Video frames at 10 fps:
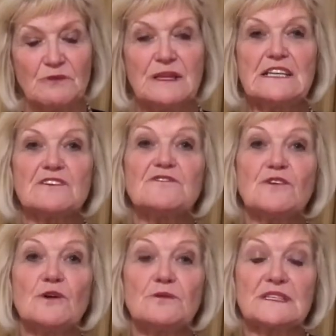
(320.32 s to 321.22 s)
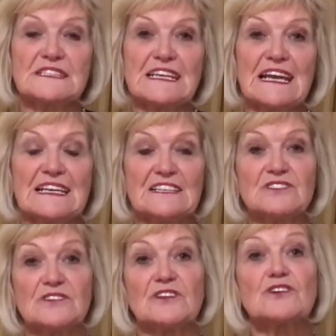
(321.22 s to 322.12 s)
We look forward to getting
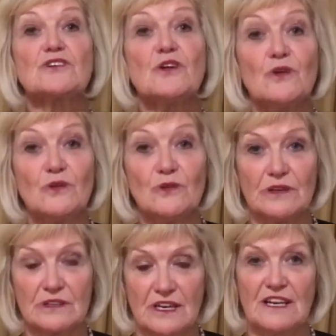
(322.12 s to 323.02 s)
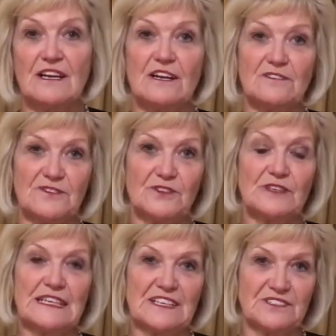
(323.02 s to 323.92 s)
to the core of
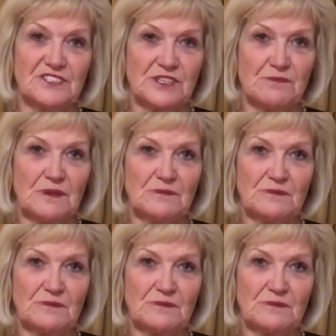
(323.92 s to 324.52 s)
your leadership.